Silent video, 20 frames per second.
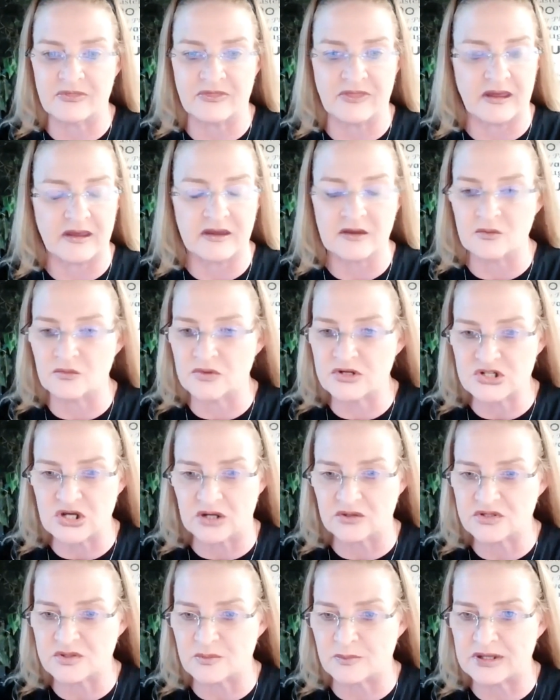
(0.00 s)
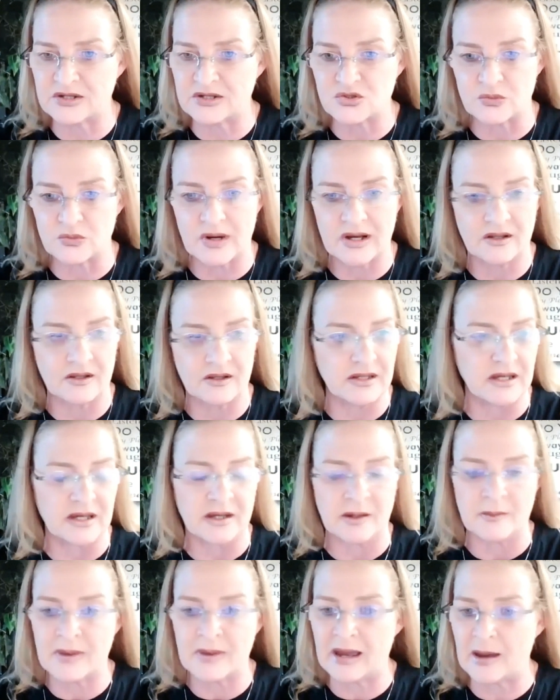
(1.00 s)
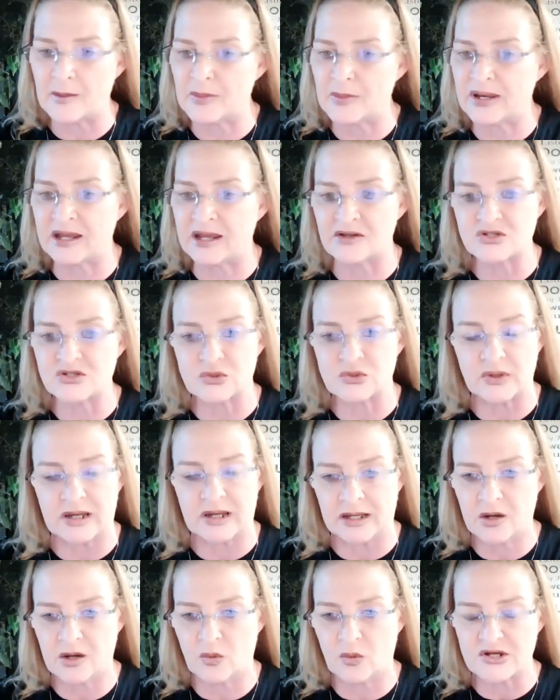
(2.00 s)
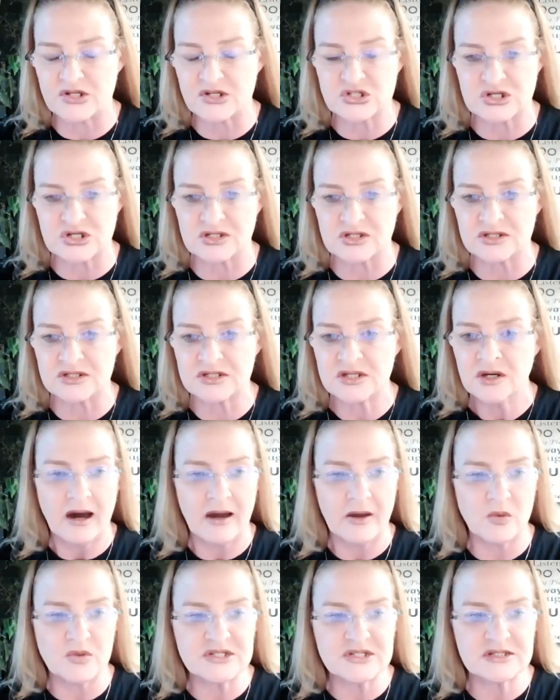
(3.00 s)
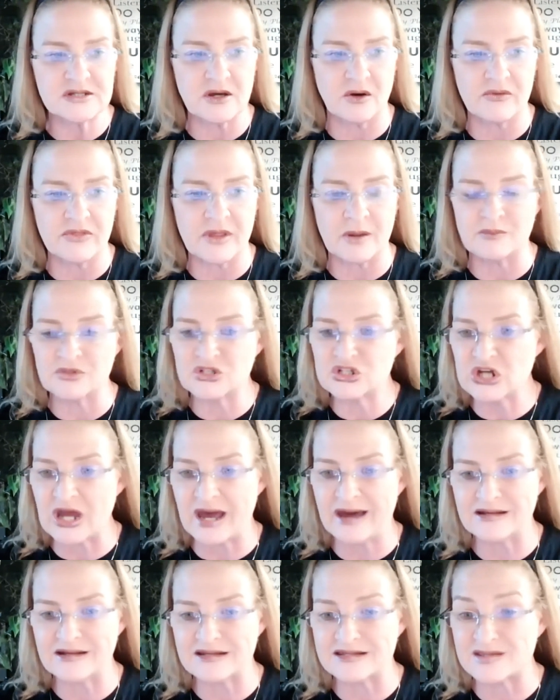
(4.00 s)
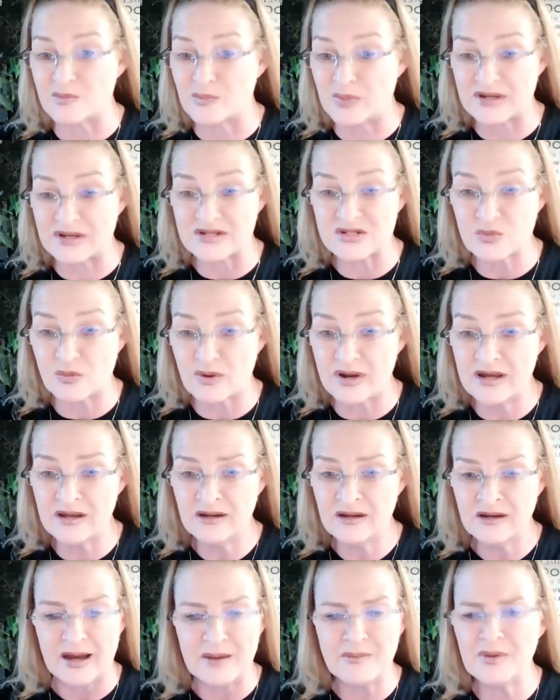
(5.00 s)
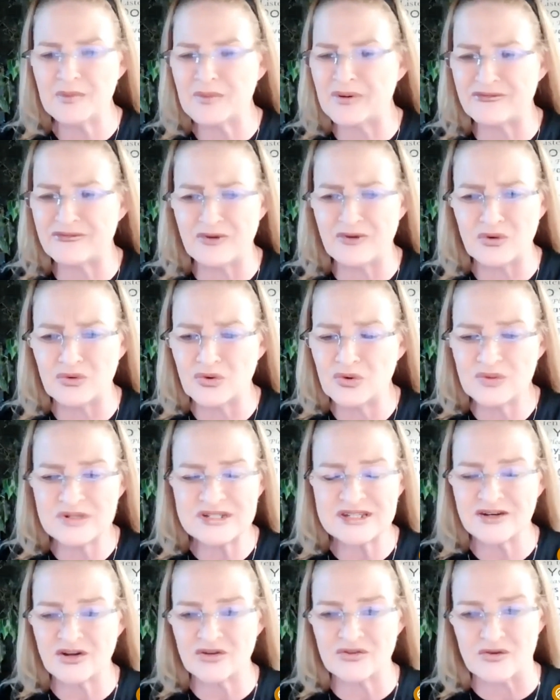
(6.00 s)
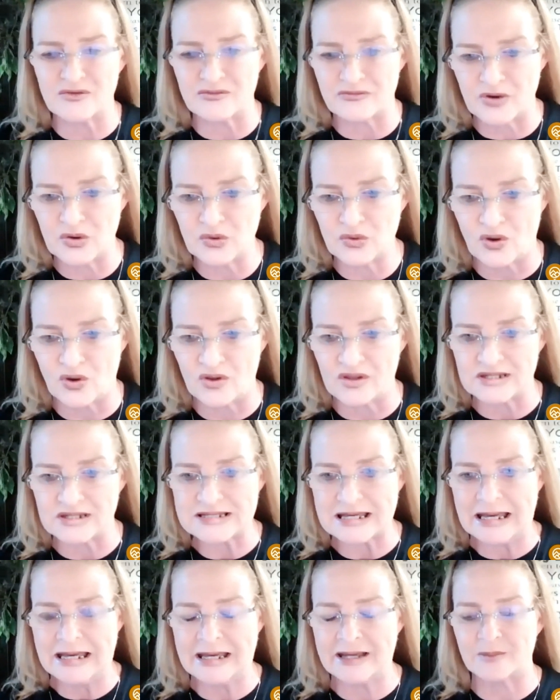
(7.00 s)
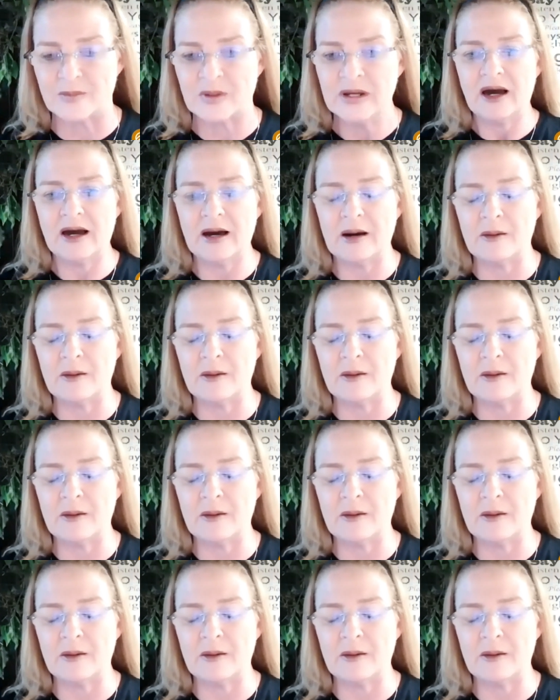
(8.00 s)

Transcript: they can reach out to me directly, and I'm happy to answer any questions. I always tell them chat is the best way. I'm on my phone. Who isn't on their phone all the time?